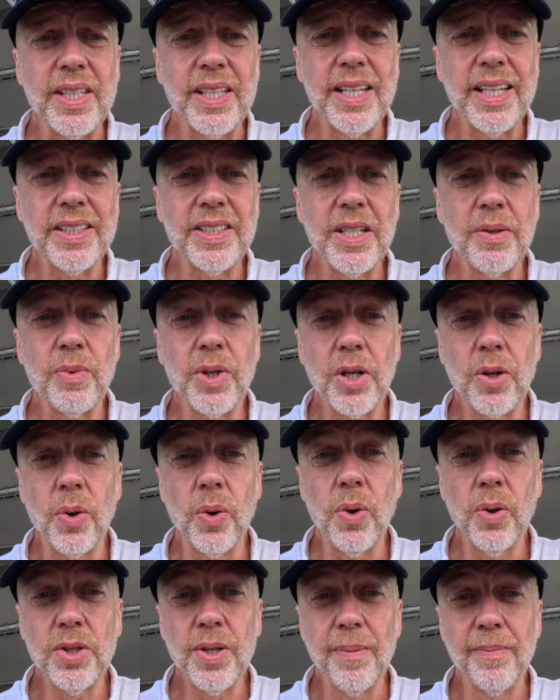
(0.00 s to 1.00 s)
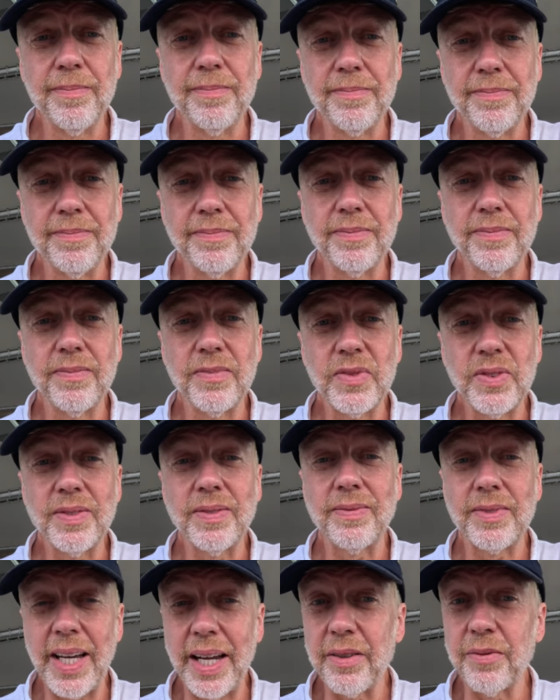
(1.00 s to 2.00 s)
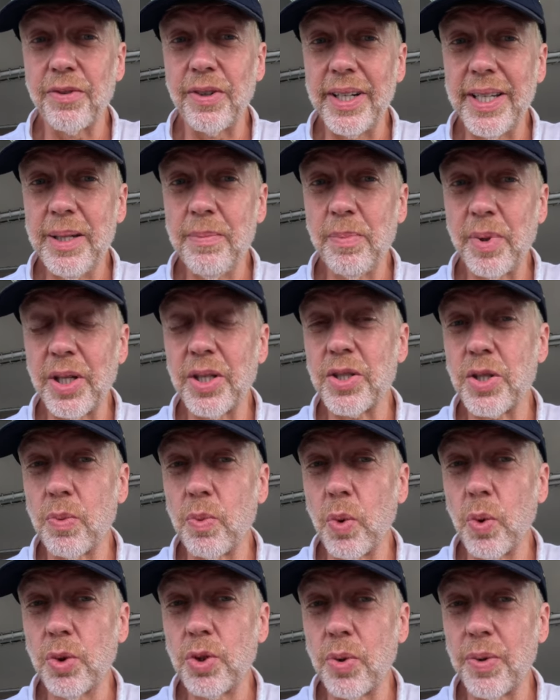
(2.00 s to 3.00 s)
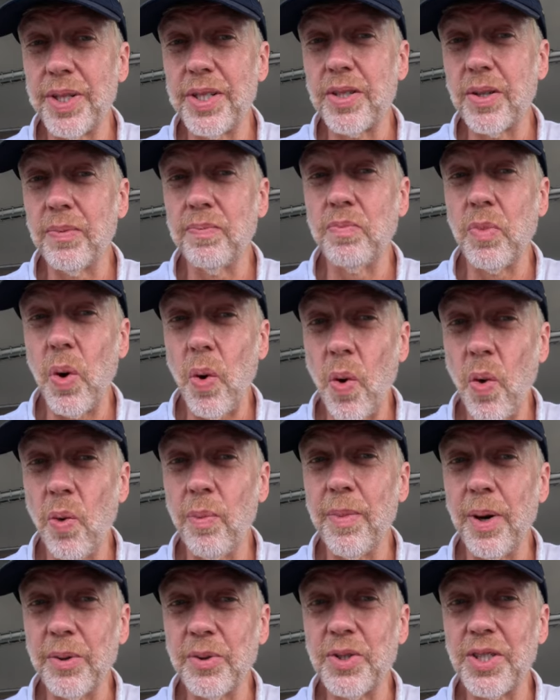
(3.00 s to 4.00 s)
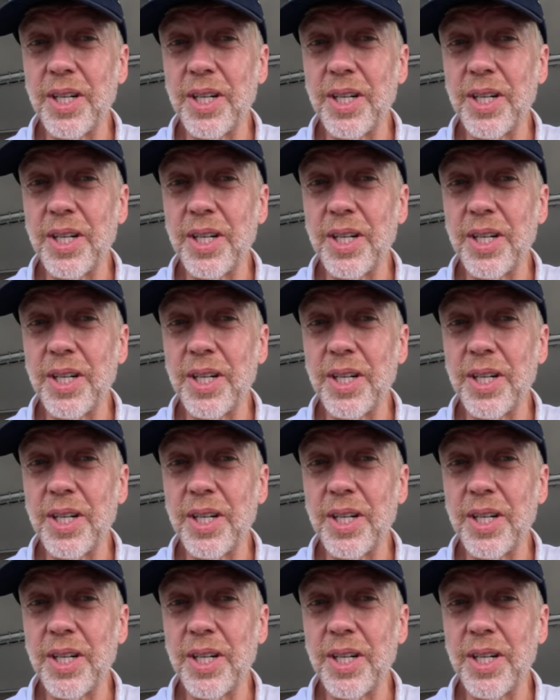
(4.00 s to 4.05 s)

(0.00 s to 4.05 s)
it did record, thankfully, because the water is almost